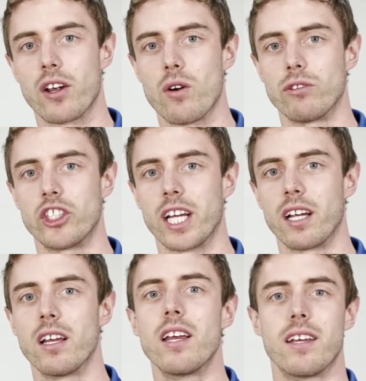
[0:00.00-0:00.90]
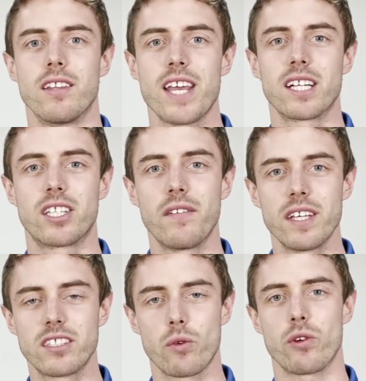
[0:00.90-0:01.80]
coaching. The
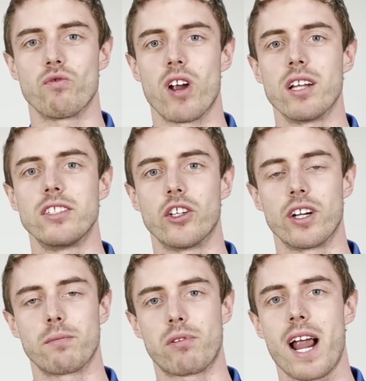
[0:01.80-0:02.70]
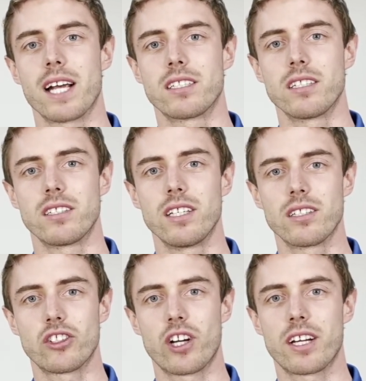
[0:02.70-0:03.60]
activities that we run during practice need
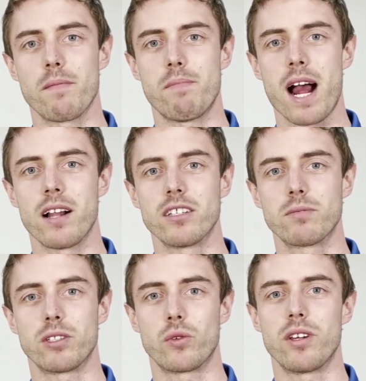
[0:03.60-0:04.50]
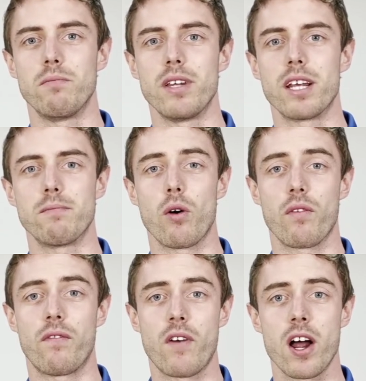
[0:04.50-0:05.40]
to strike a balance between being
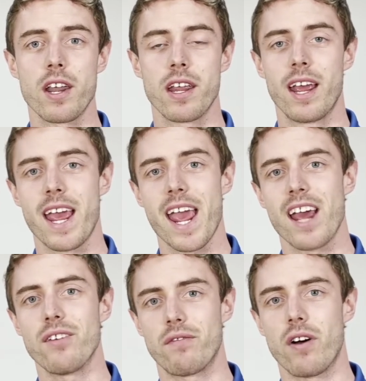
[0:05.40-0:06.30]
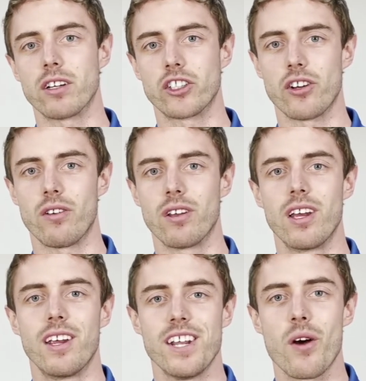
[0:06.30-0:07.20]
both fun and functional.
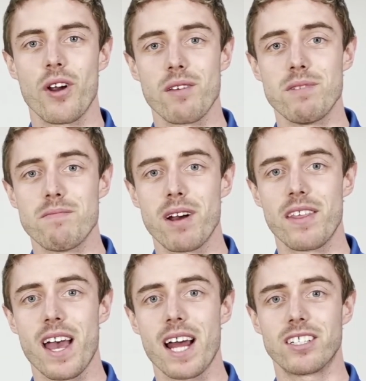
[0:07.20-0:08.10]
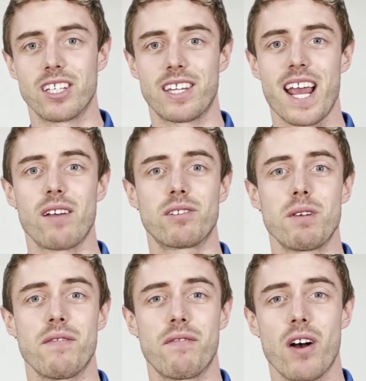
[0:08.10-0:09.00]
Now, what I mean by that is that they have to
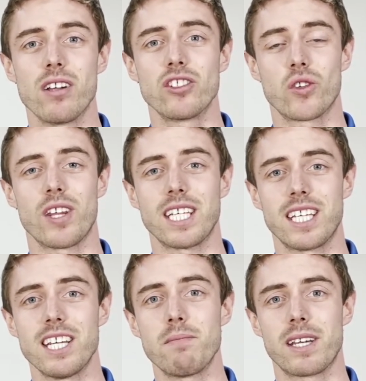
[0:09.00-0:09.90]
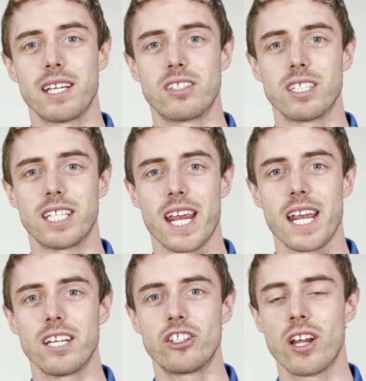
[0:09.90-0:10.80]
be fun so they keep kids
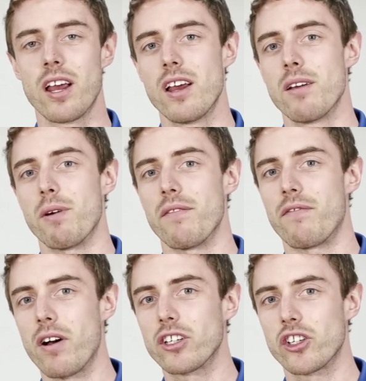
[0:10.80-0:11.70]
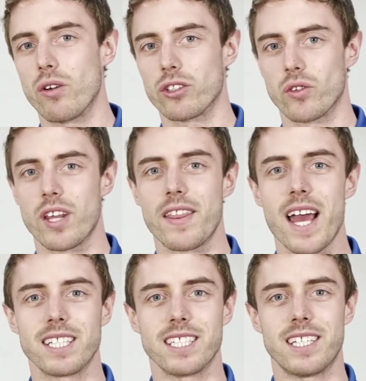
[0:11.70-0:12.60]
engaged, but functional so that
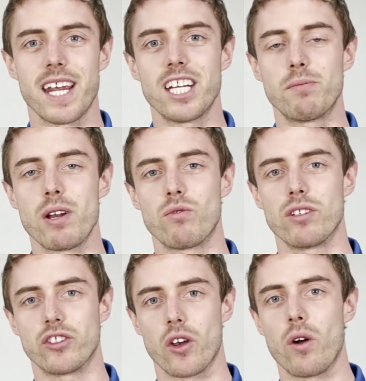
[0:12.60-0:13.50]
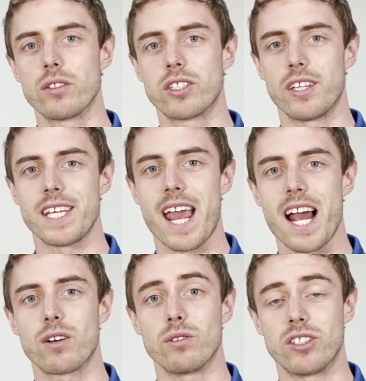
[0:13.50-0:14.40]
that engagement results in the
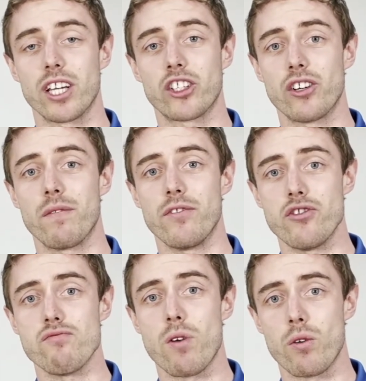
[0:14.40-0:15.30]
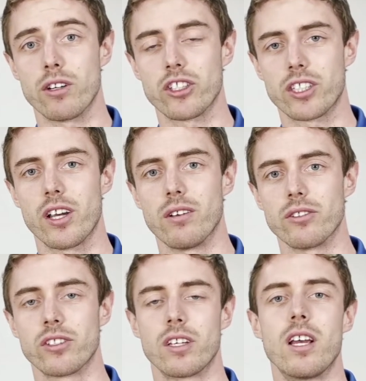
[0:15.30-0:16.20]
acquisition of new motor
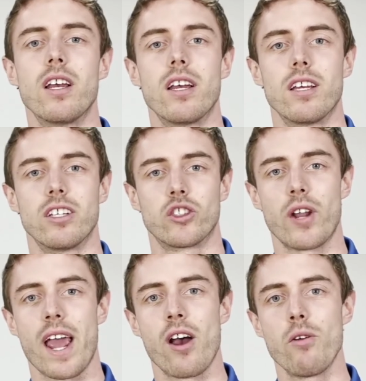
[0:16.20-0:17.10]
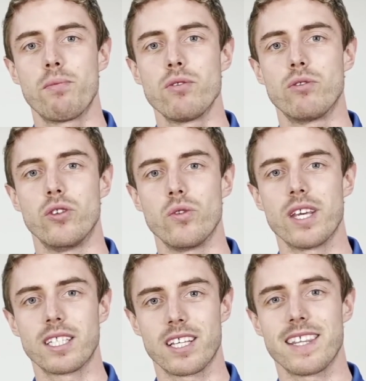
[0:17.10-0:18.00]
skills. So to help you do
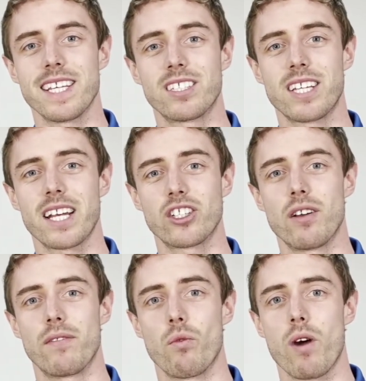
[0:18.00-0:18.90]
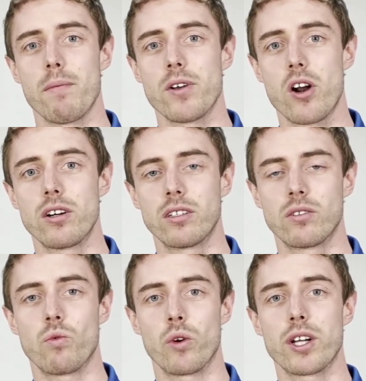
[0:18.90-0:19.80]
this in this section of the webinar,
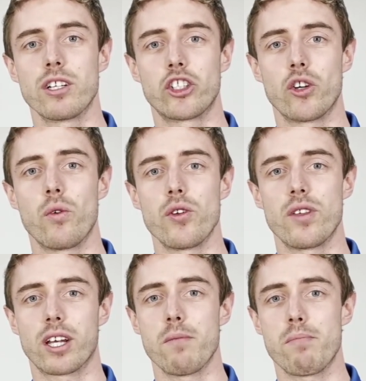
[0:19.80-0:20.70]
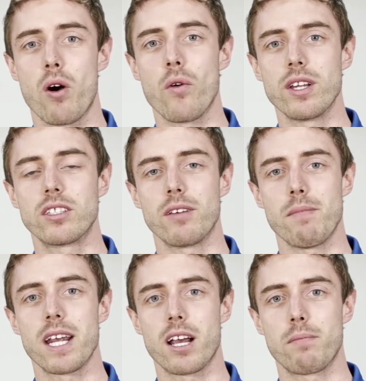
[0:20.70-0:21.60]
we're going to show you the components that
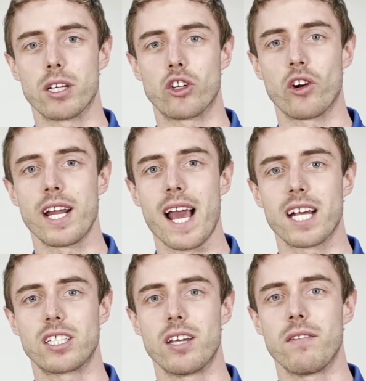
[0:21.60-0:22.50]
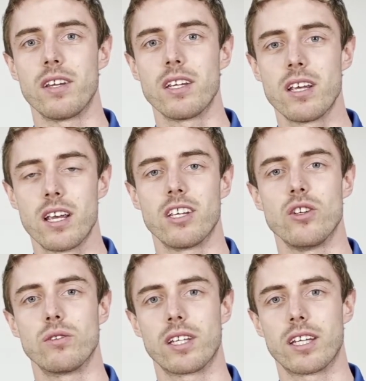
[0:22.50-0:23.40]
make up a great activity
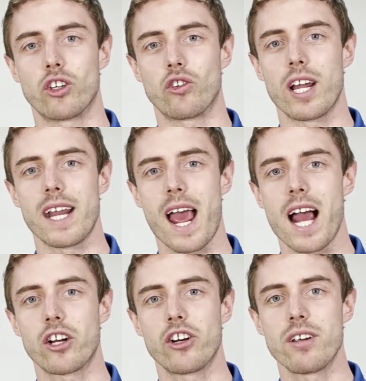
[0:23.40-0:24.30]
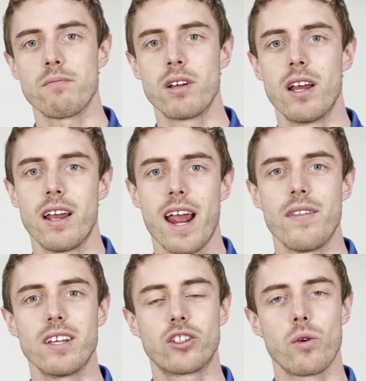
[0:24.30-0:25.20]
using the GREAT acronym.
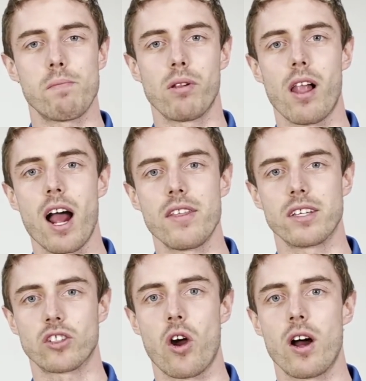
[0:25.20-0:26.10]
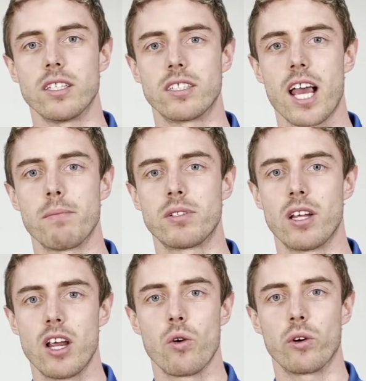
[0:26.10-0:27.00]
And then to apply this concept,
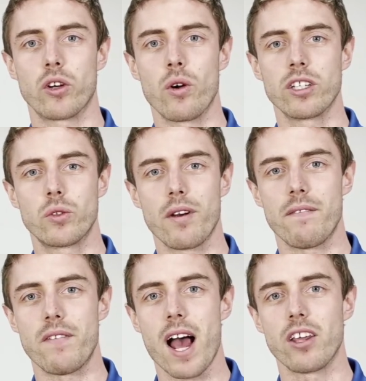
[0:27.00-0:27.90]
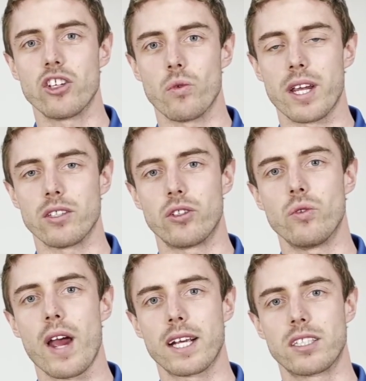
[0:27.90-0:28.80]
we're going to evaluate
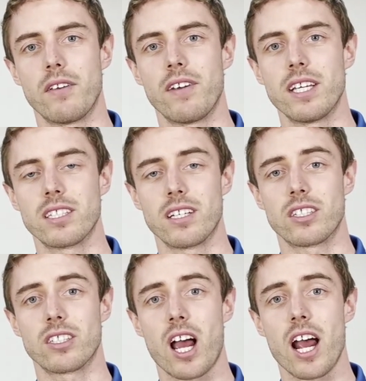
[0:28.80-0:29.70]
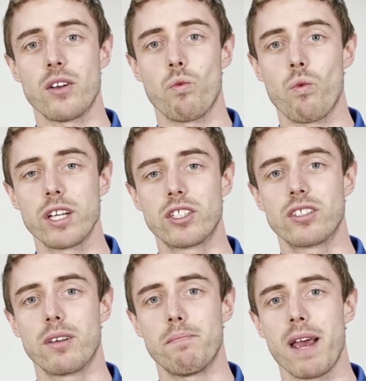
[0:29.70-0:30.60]
2 activities and decide which is
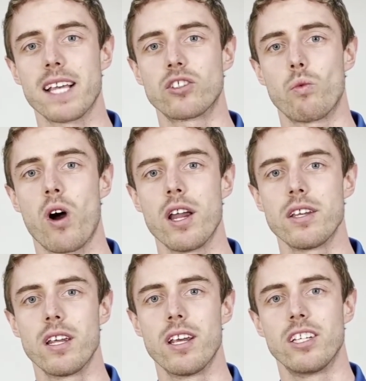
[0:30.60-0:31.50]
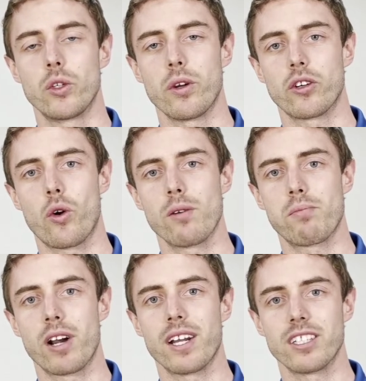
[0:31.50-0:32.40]
the best one to
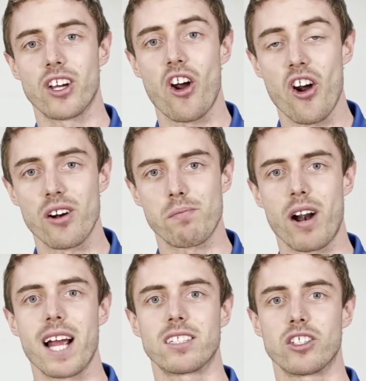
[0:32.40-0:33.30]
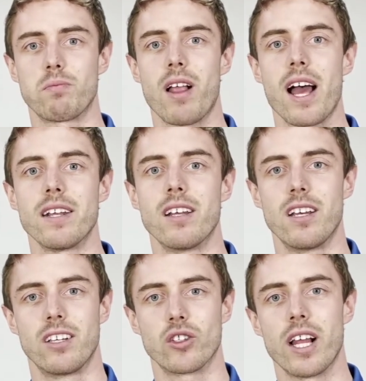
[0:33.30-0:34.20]
incorporate into our practice plan.
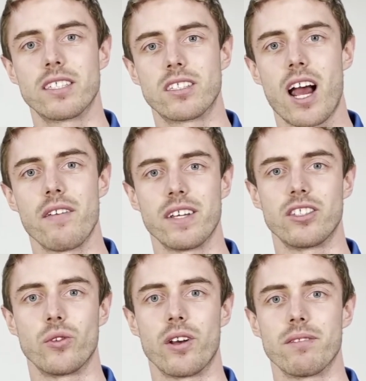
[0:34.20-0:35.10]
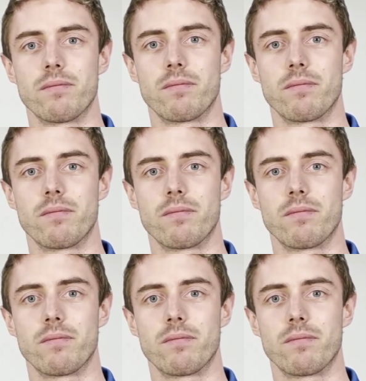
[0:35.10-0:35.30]
So let's dive into it.